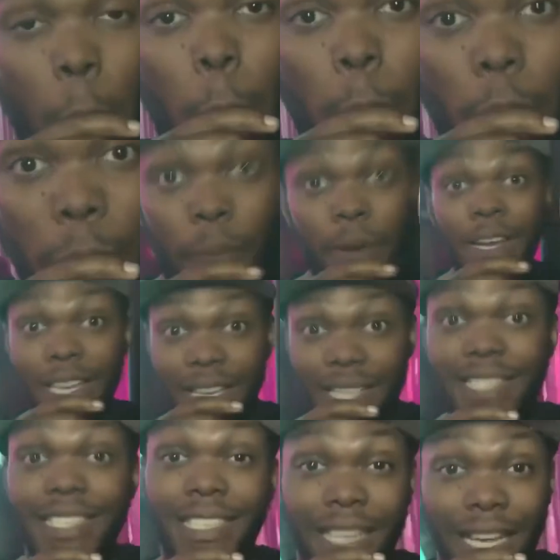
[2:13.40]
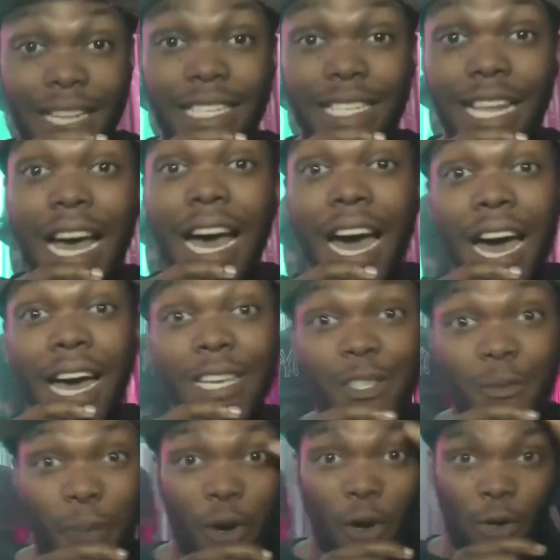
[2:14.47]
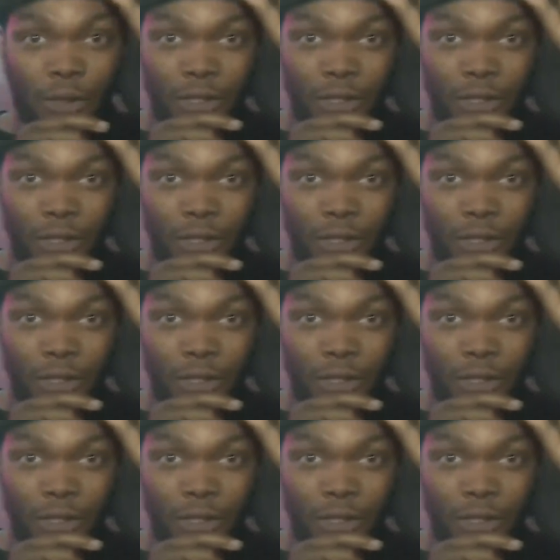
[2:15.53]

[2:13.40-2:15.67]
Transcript: We be licking sticks like ice poles.